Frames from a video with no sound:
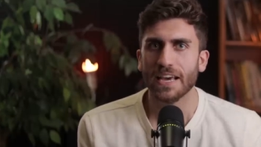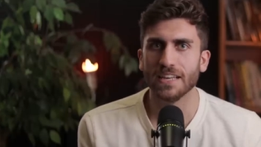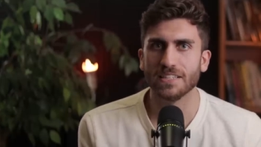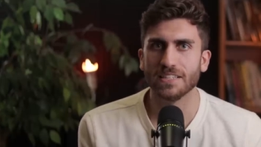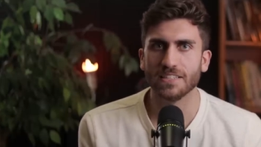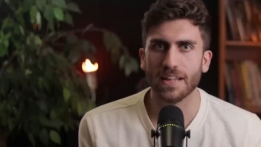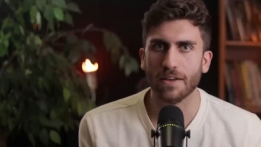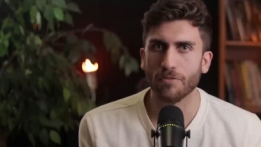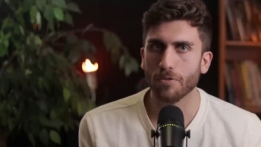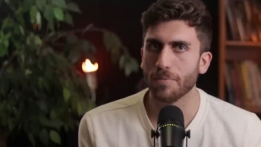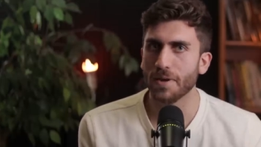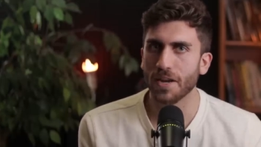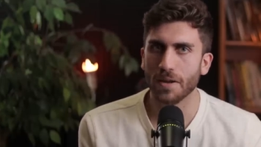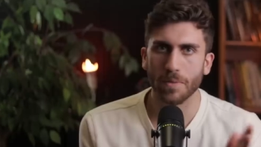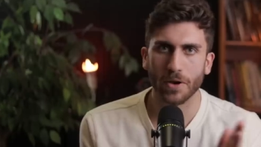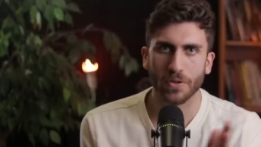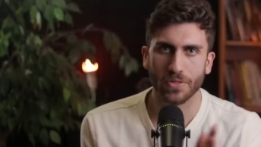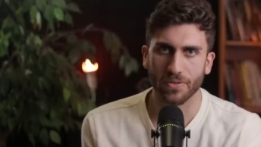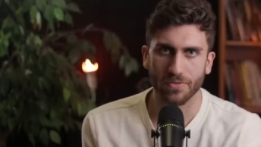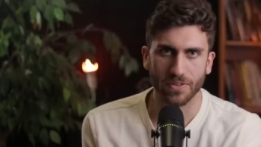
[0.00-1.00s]
It's never been
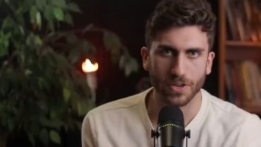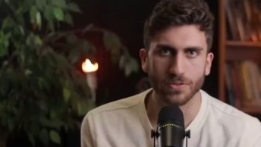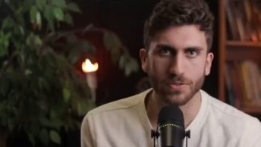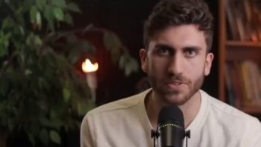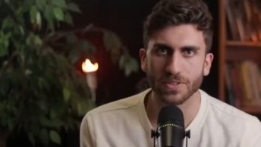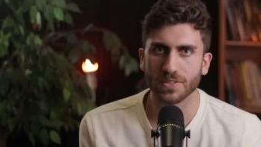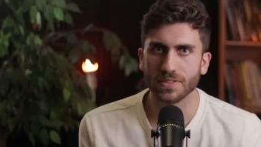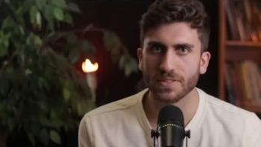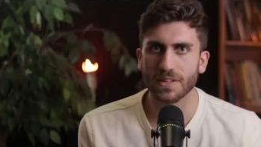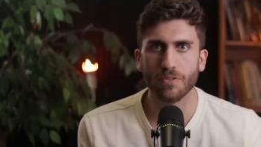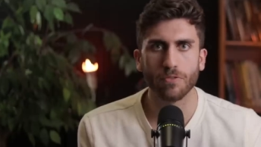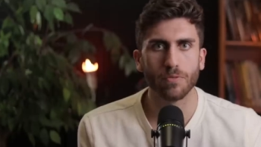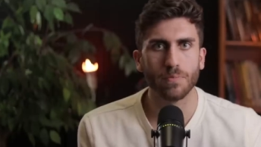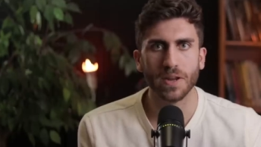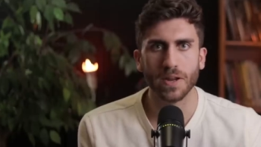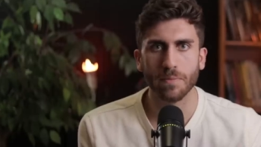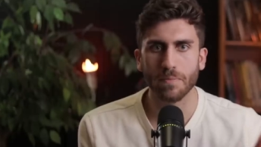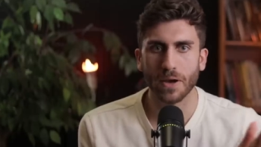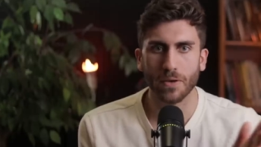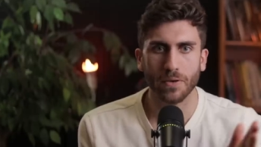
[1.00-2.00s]
about the views. It's never
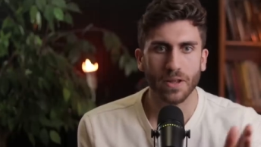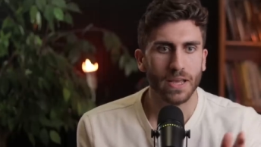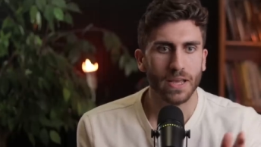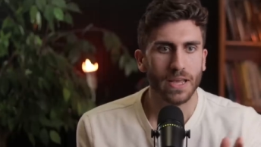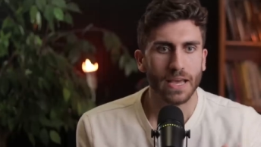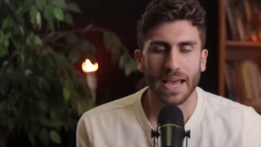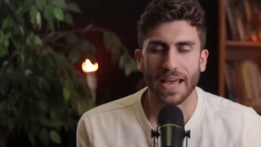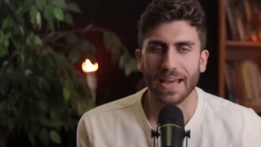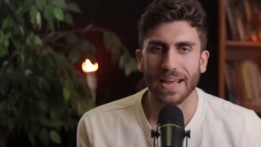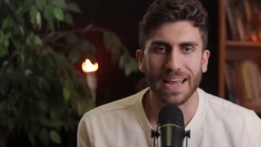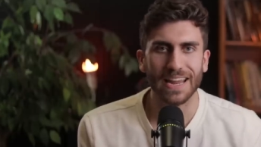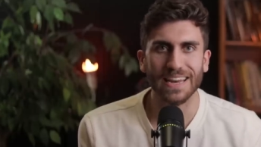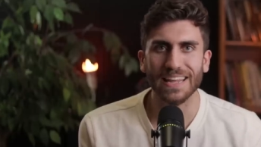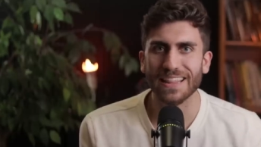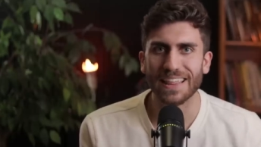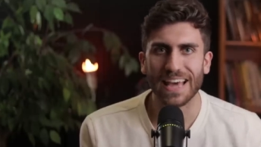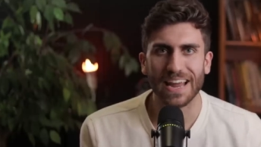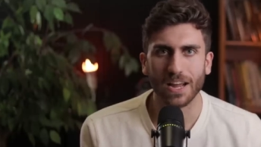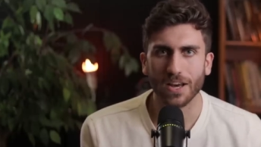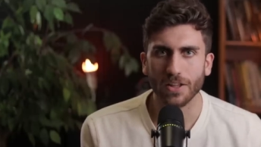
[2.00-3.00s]
been about
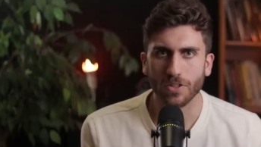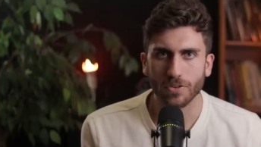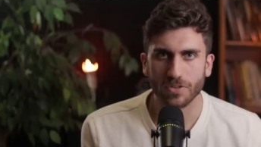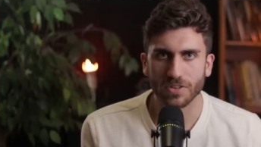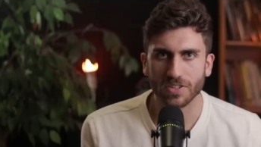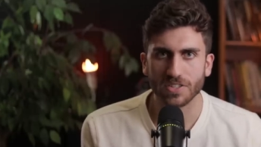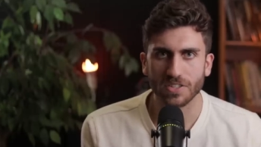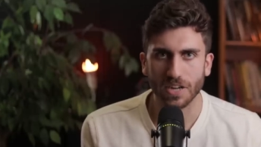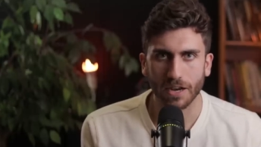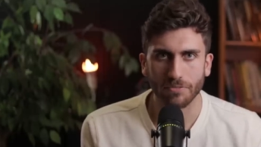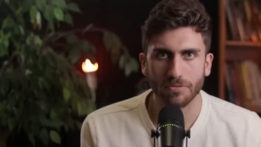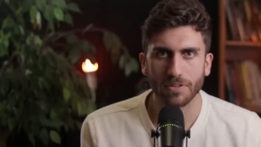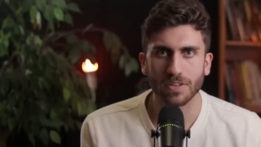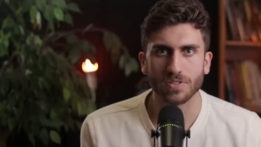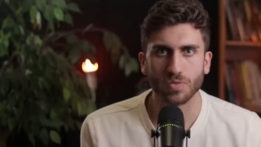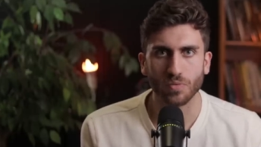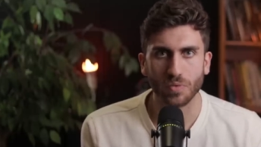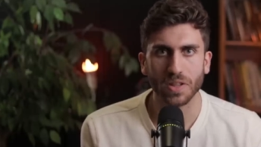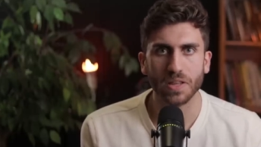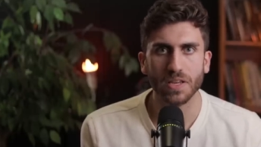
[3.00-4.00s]
any of that other stuff.
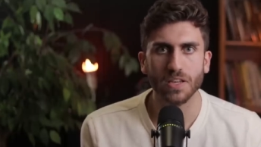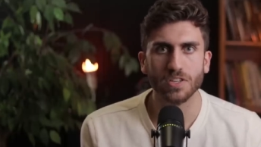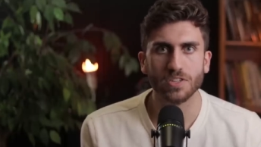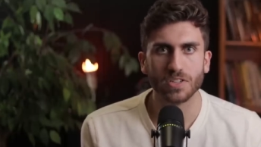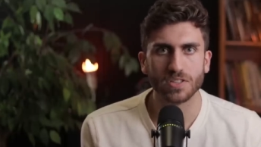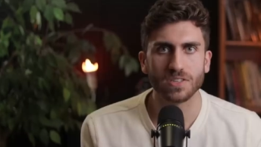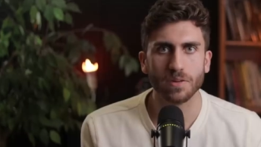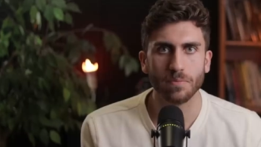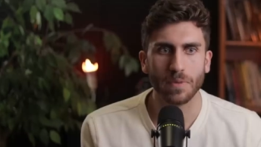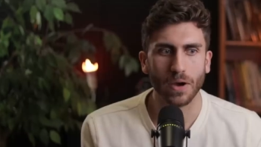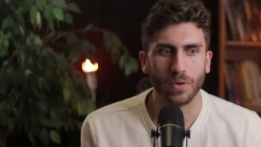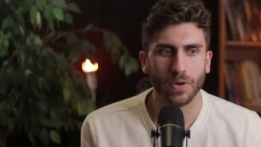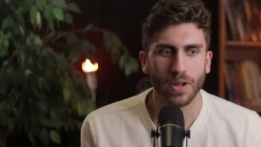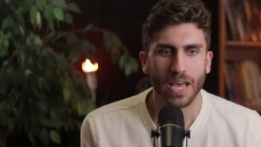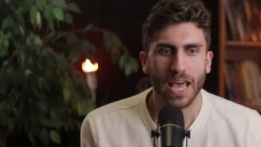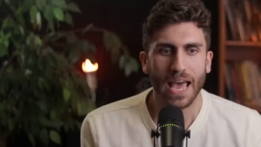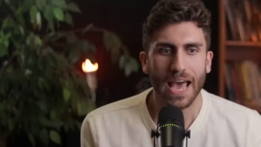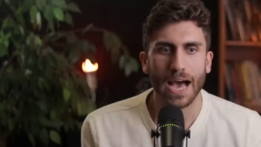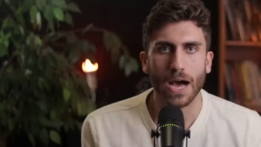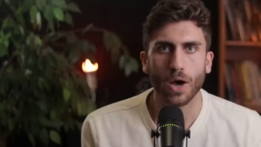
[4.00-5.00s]
It's really just about
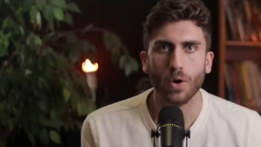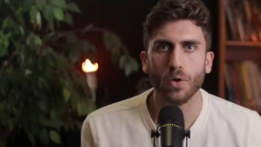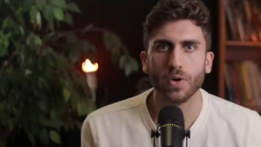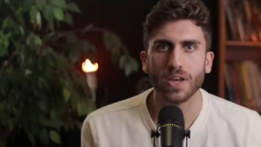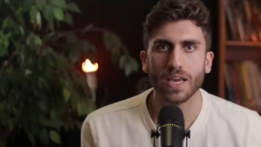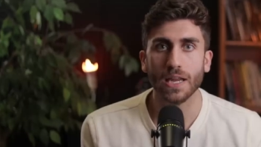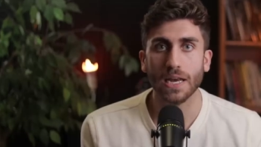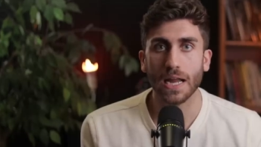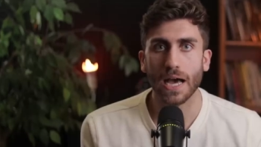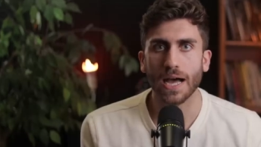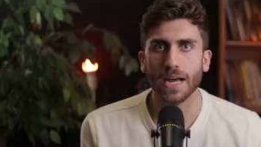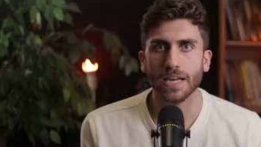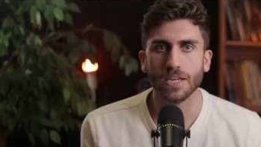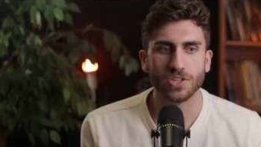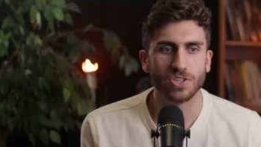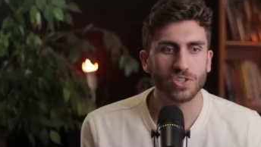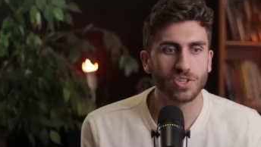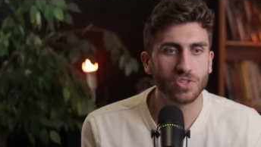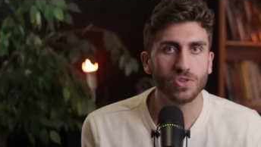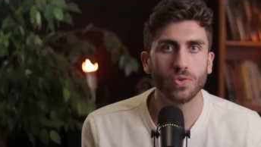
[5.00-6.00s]
how can I
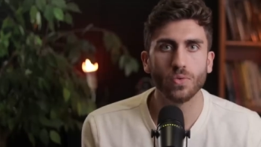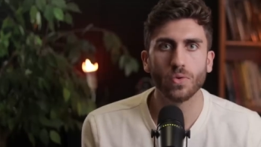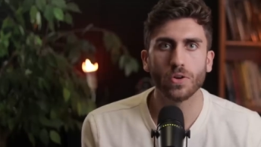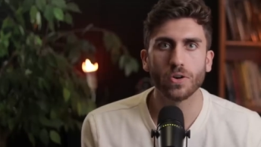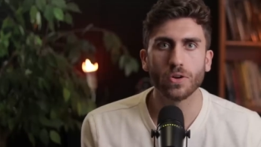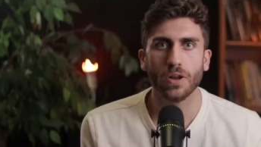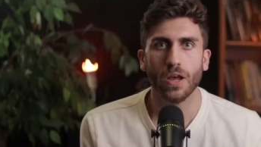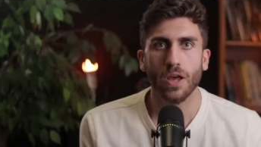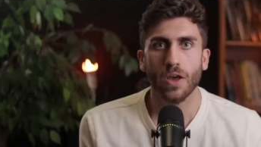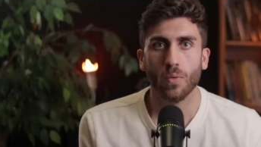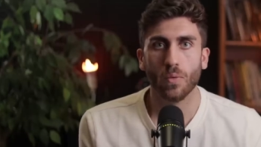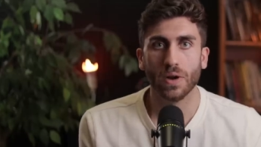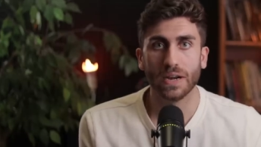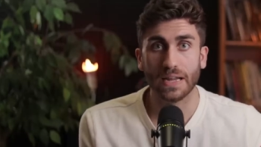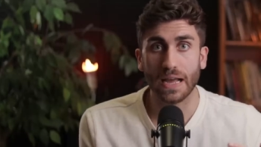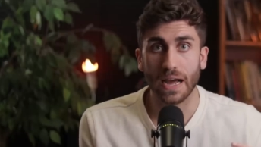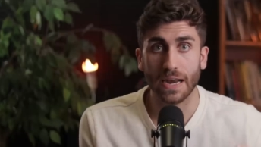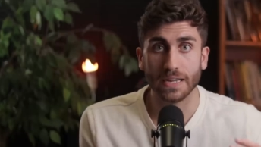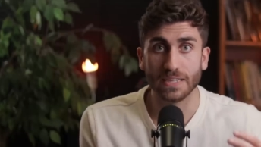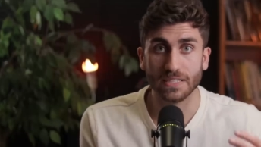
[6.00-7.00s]
steward
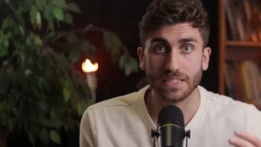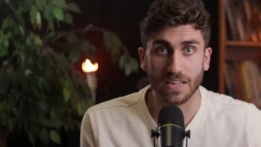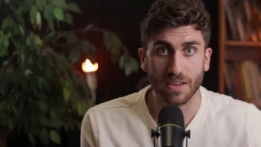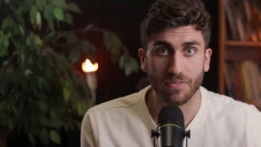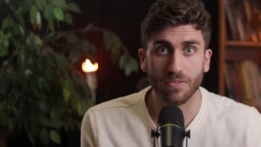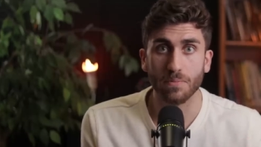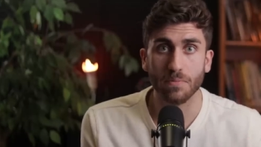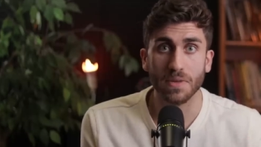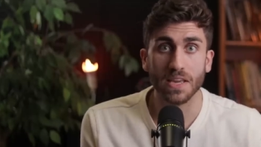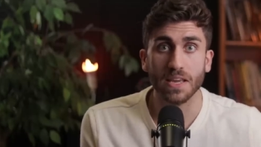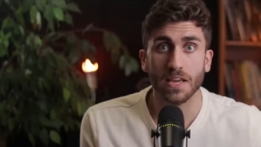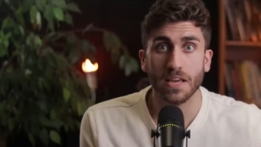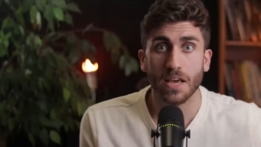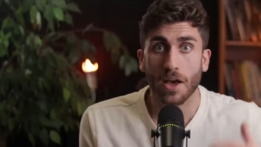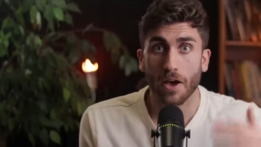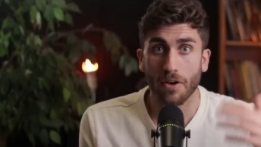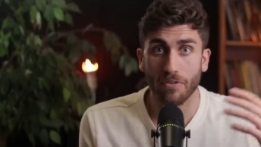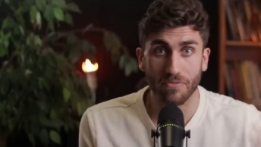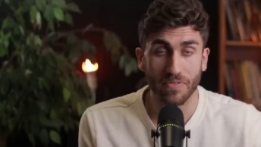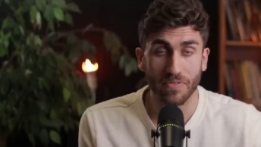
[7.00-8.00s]
what God has given me
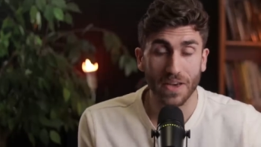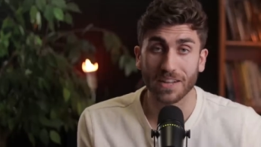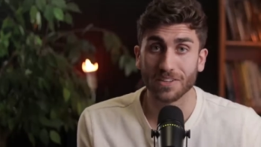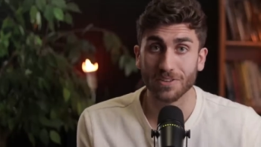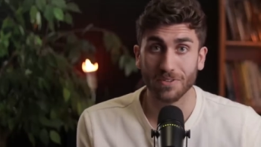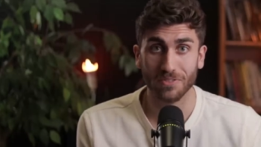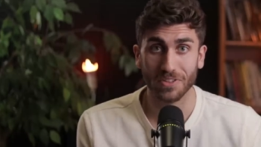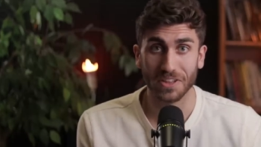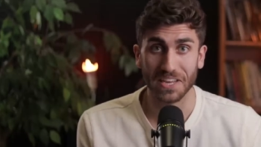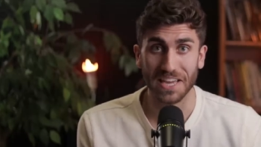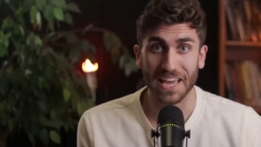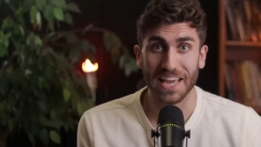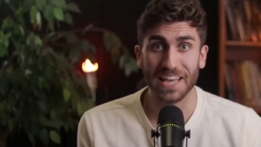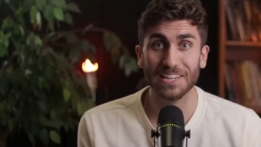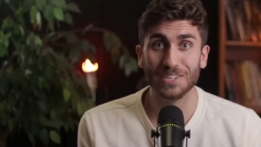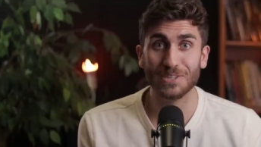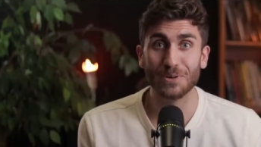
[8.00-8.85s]
effectively